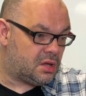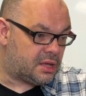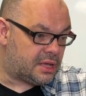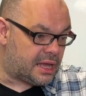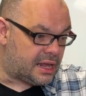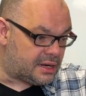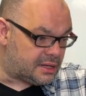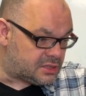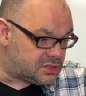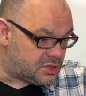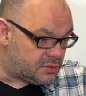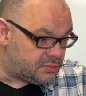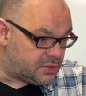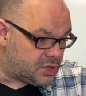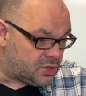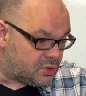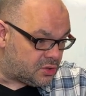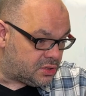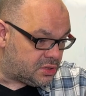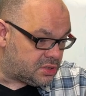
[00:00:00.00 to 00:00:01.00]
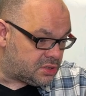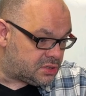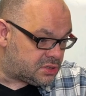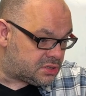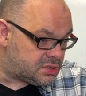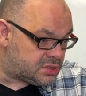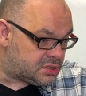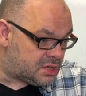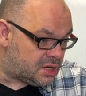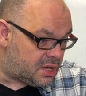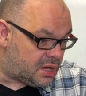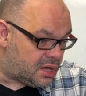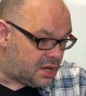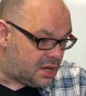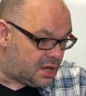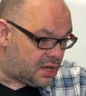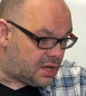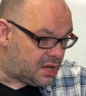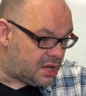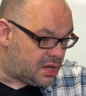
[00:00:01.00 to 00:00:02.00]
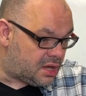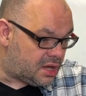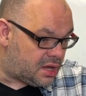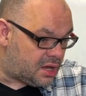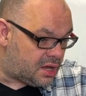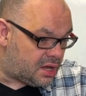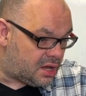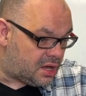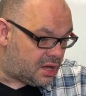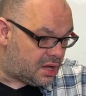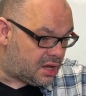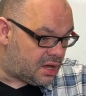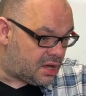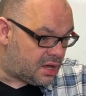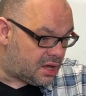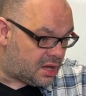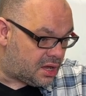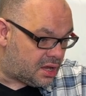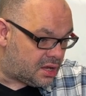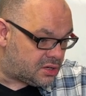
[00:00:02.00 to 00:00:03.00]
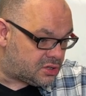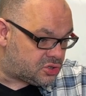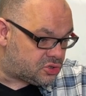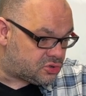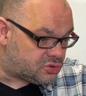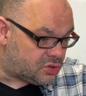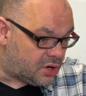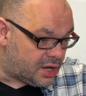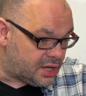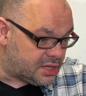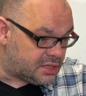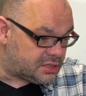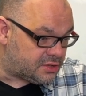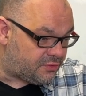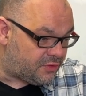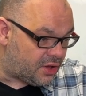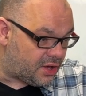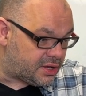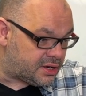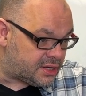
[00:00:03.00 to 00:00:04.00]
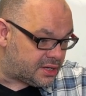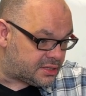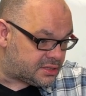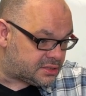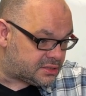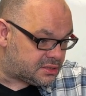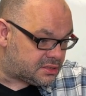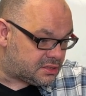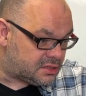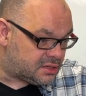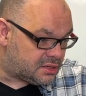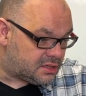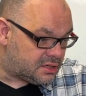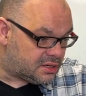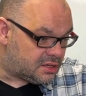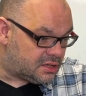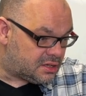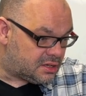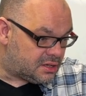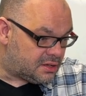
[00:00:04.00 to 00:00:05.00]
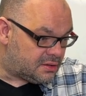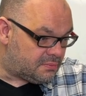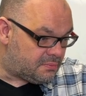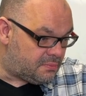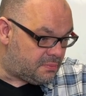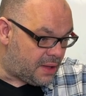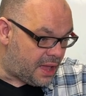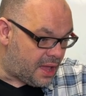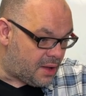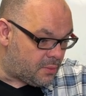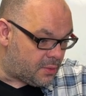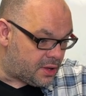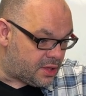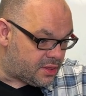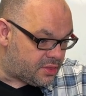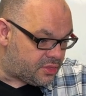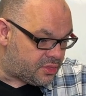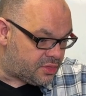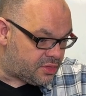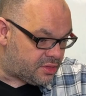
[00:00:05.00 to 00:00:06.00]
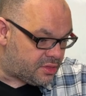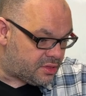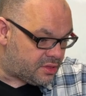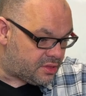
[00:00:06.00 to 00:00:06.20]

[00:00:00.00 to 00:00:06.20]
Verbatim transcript: Calyx Omni coins. Uh, trying to find it. Bear with.